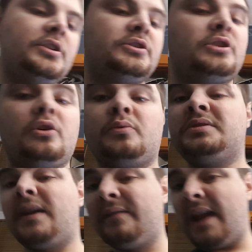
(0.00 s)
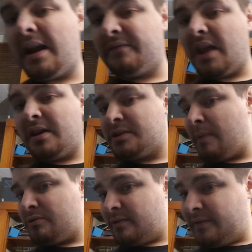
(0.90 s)
So, 7 out of 10 is
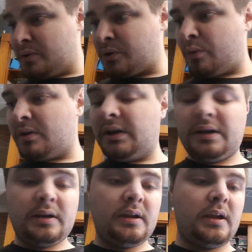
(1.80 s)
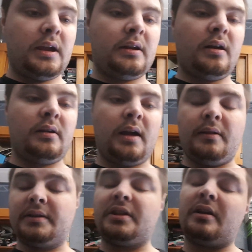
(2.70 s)
my review score, and I
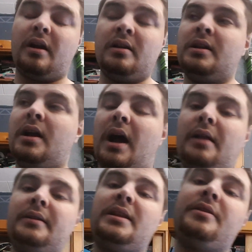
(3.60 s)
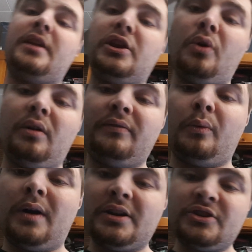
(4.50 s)
like to thank you all for
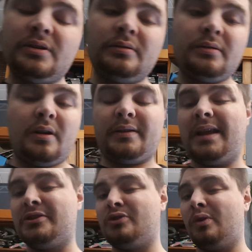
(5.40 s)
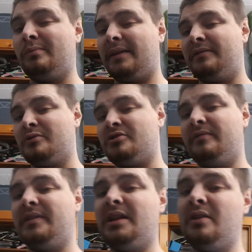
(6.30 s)
watching. I'll catch you on my future
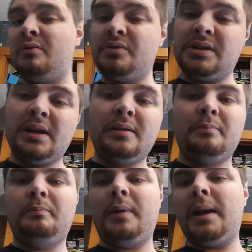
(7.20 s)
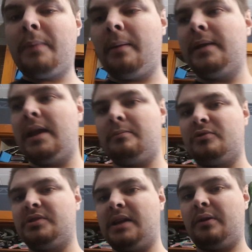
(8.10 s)
videos. Bad Bobby
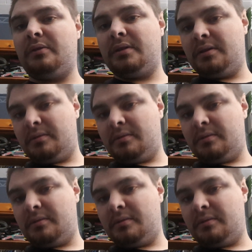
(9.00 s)
Gamer is out.